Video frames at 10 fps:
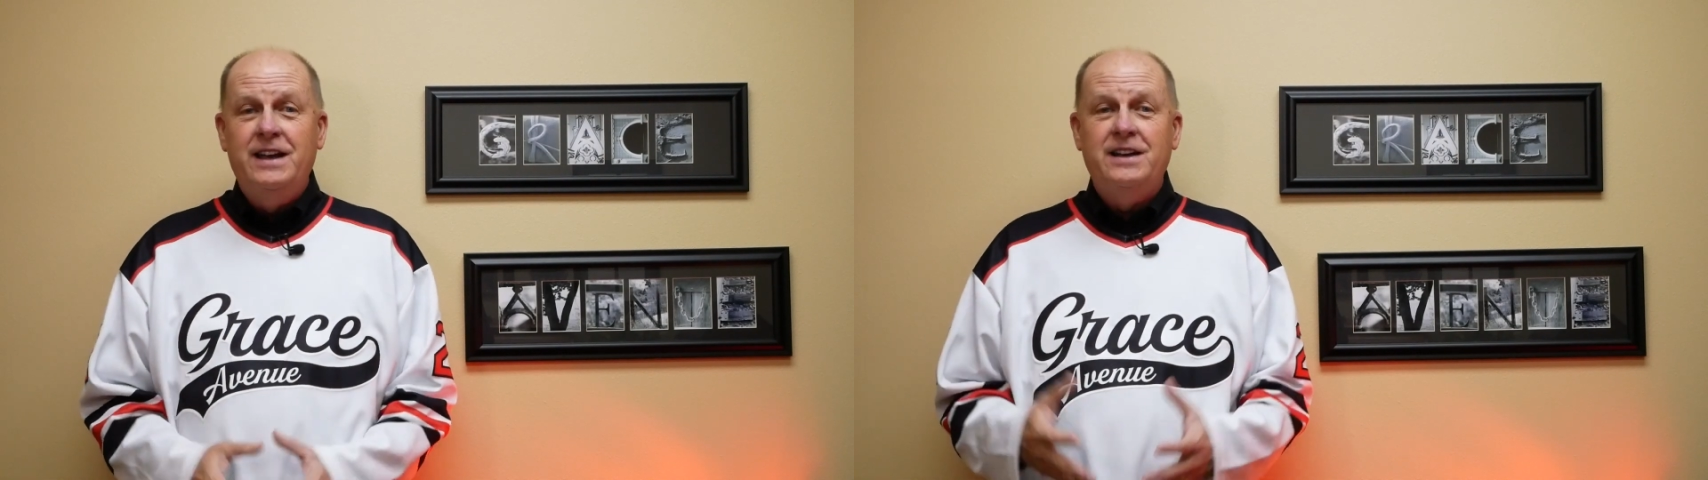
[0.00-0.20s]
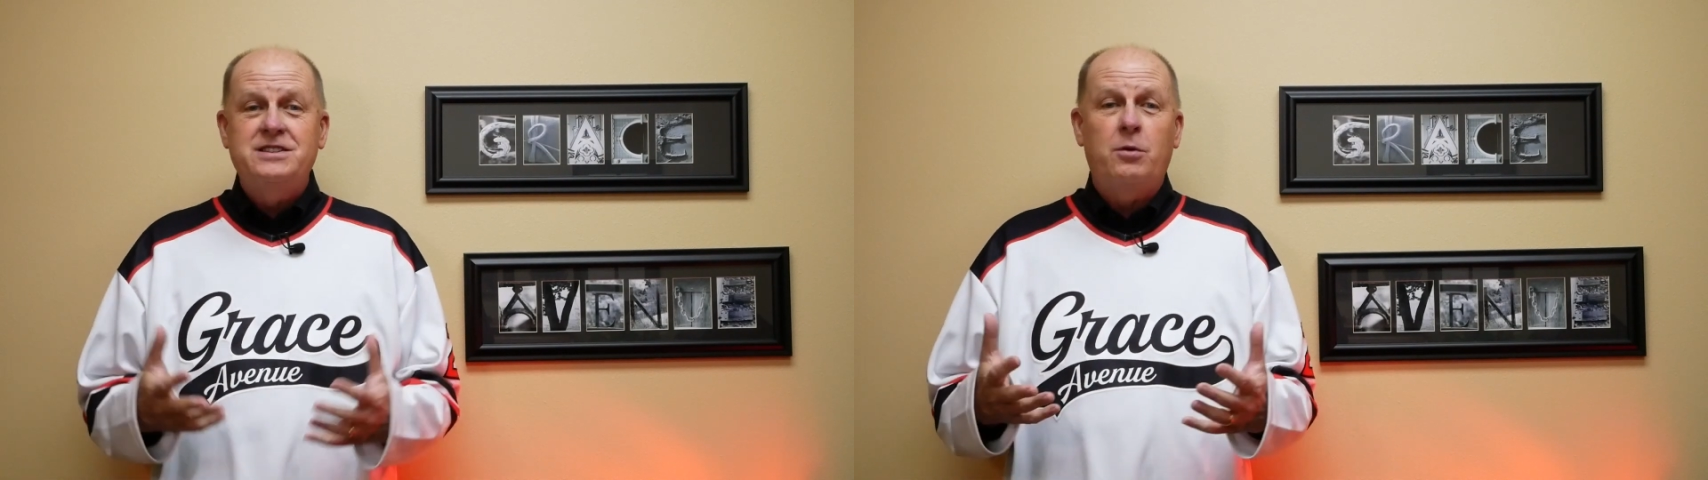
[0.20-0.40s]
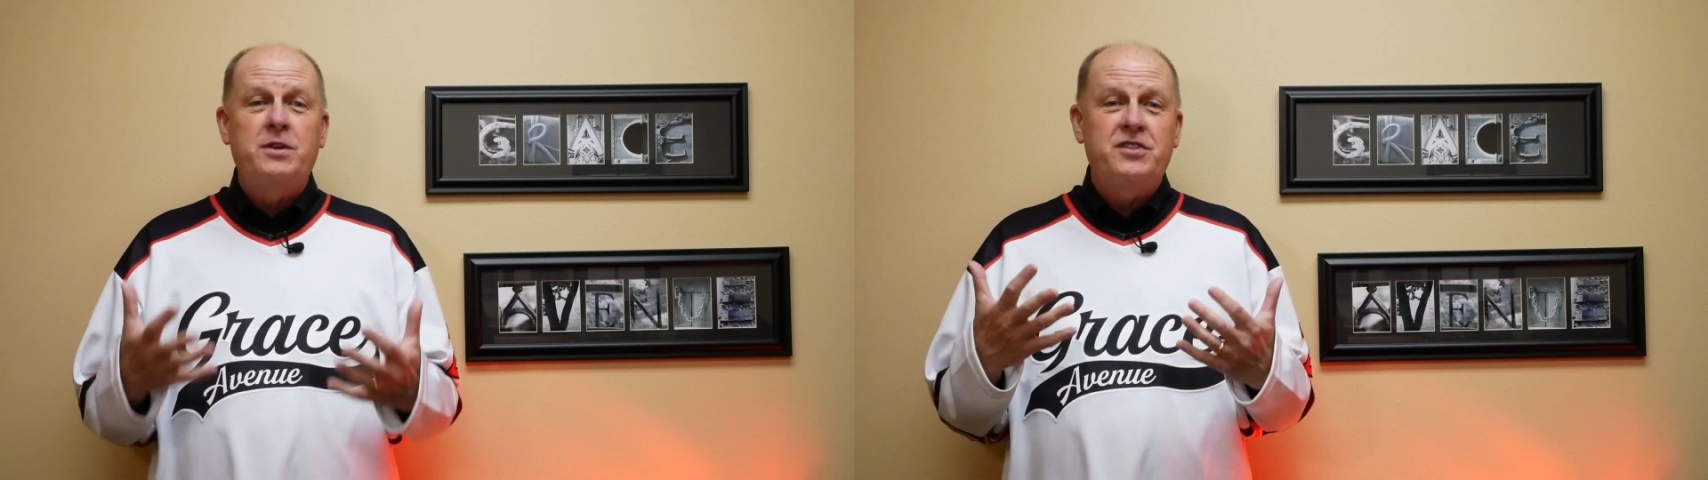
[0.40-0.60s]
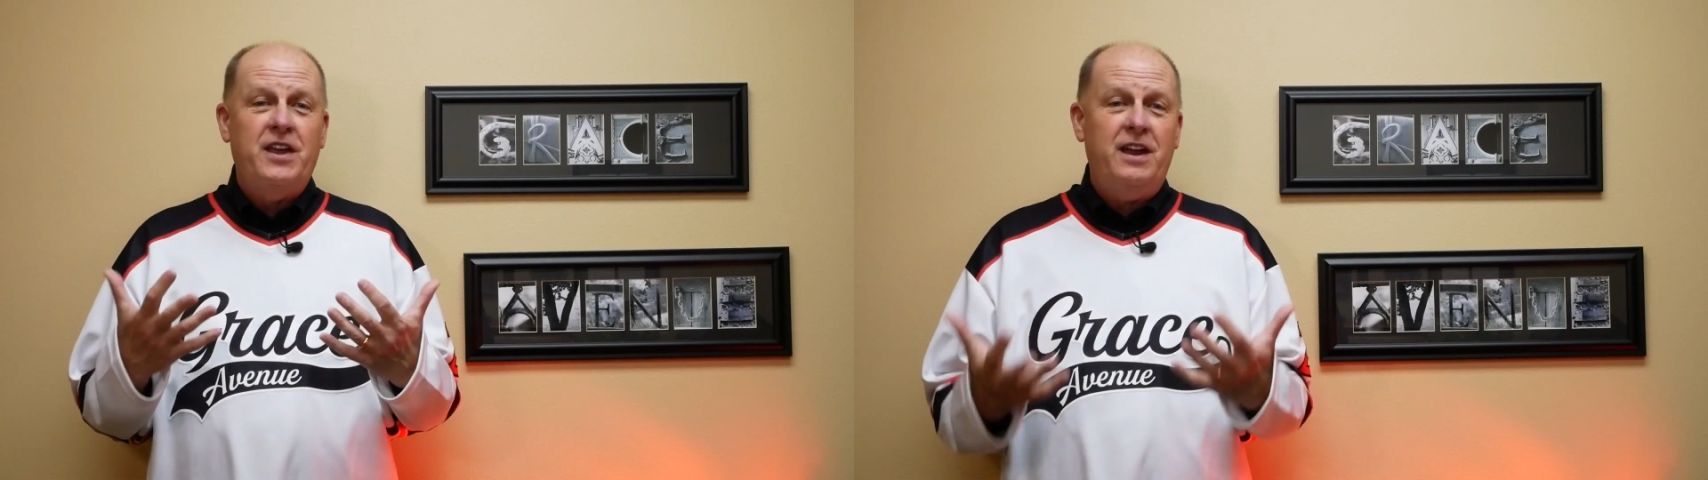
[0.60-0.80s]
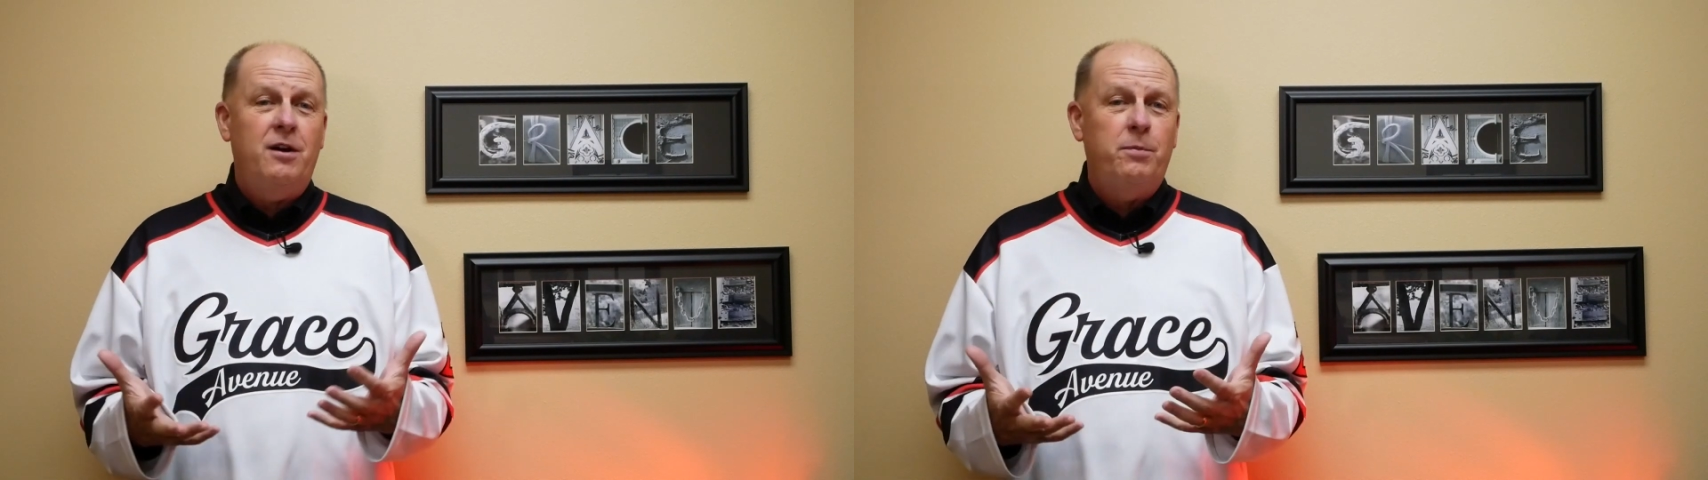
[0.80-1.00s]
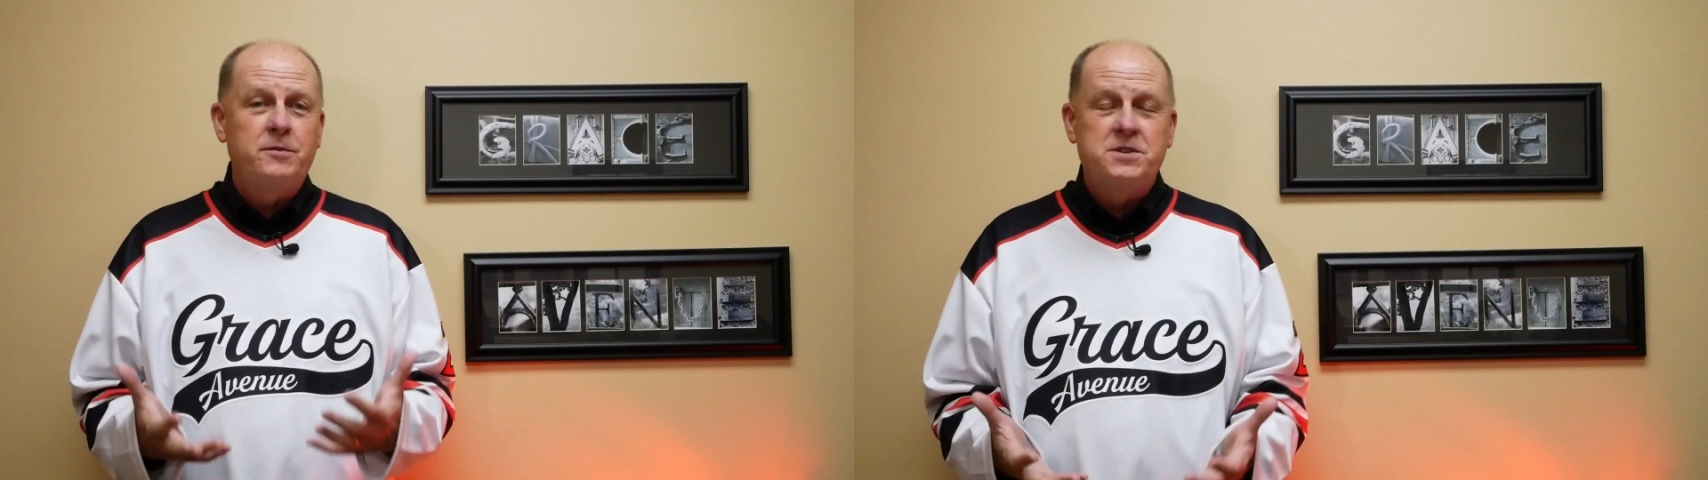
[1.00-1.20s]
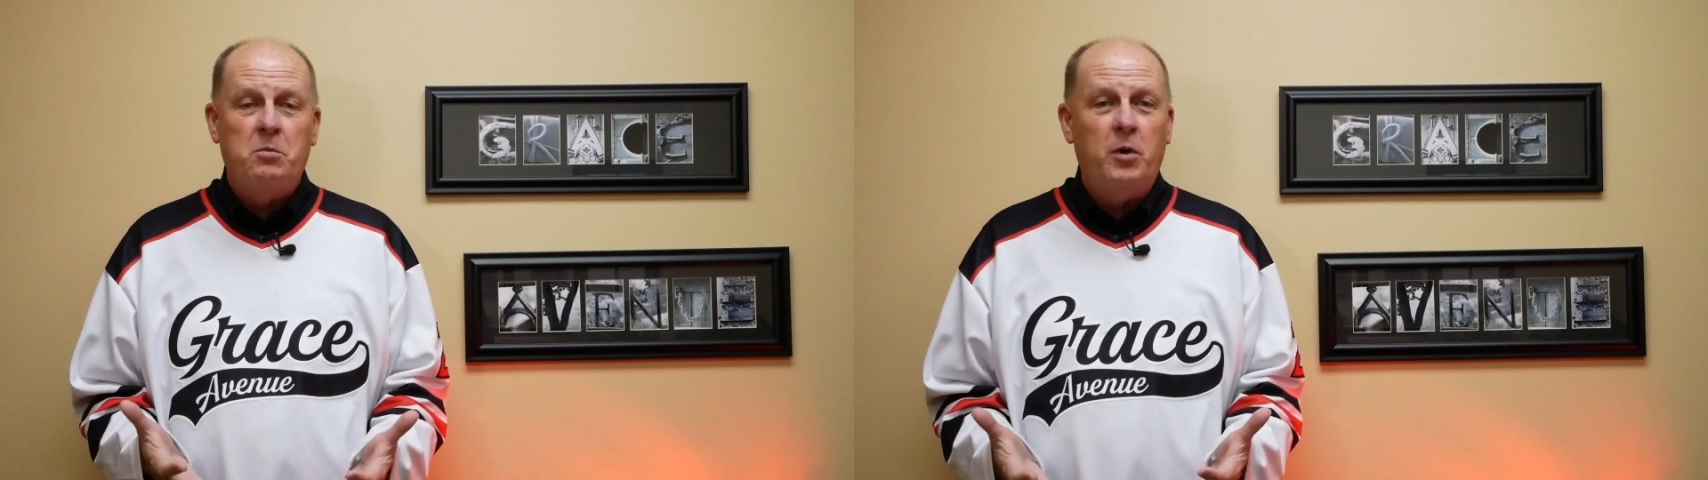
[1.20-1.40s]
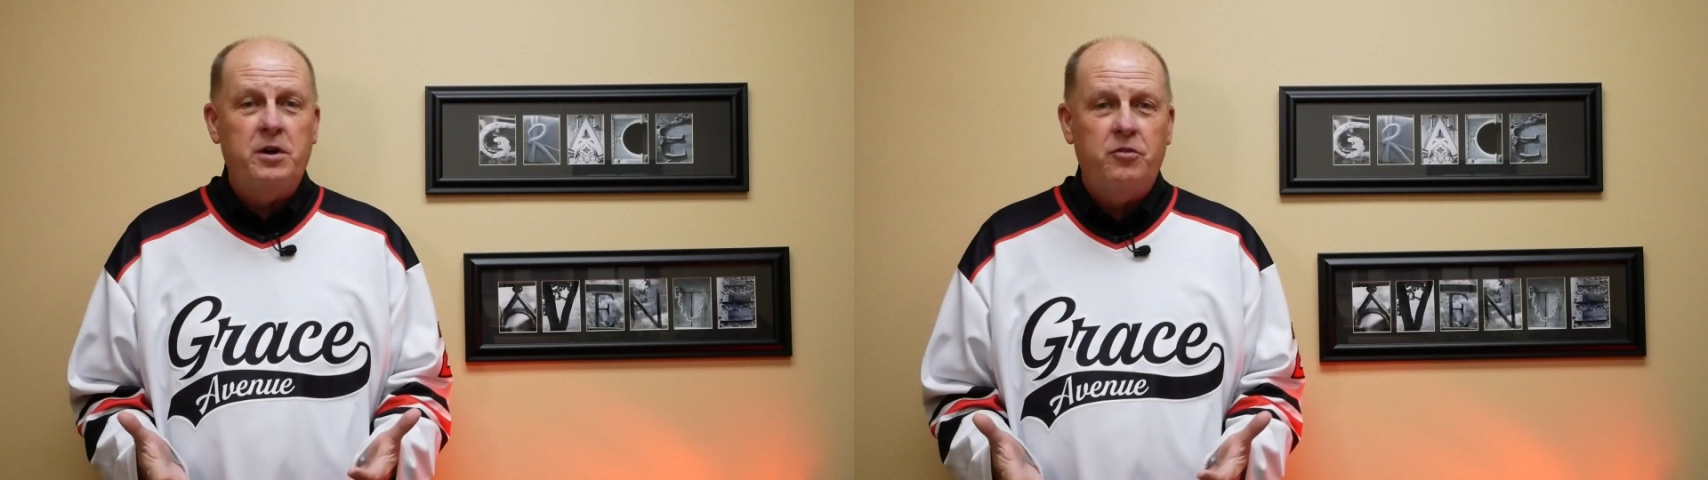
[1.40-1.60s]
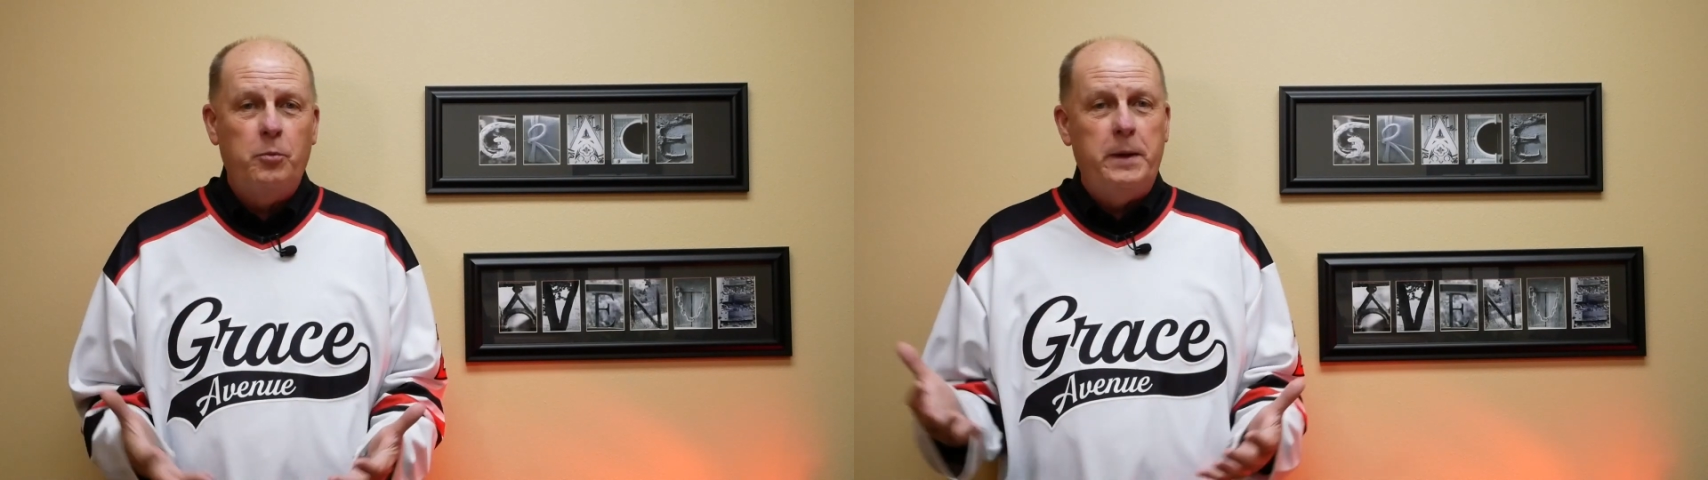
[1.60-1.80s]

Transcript: And so, with the help of some wonderful